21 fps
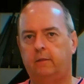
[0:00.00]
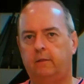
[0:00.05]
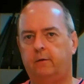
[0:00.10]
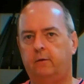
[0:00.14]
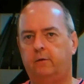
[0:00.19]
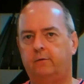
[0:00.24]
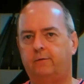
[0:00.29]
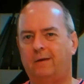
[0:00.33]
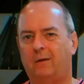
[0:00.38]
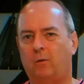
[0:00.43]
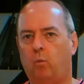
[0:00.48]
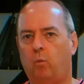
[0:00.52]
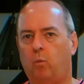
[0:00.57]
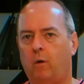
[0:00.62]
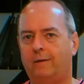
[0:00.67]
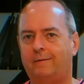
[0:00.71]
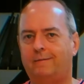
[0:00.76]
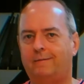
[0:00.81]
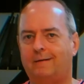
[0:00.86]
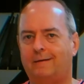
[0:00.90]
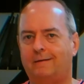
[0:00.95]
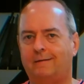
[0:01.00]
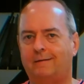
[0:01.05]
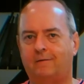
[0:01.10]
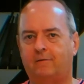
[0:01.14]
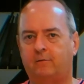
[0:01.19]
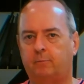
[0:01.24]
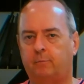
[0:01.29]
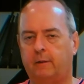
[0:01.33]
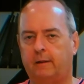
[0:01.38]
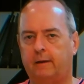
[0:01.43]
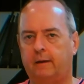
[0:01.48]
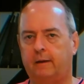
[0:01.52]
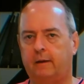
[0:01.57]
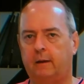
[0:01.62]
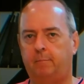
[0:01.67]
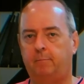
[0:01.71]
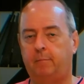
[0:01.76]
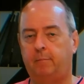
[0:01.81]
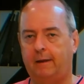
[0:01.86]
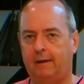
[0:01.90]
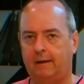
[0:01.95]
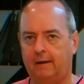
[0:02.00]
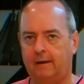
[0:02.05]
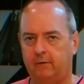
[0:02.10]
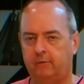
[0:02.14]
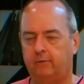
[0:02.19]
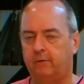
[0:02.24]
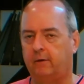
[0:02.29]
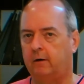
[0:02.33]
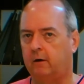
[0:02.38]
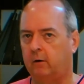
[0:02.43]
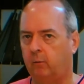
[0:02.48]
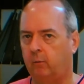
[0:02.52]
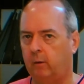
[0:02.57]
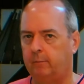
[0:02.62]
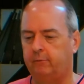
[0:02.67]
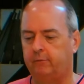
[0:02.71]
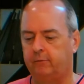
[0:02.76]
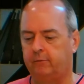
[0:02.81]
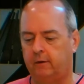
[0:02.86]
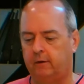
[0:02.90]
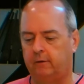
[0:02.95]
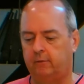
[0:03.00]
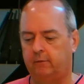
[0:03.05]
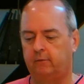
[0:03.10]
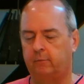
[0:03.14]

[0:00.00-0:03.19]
there is a What's on Display page on our website.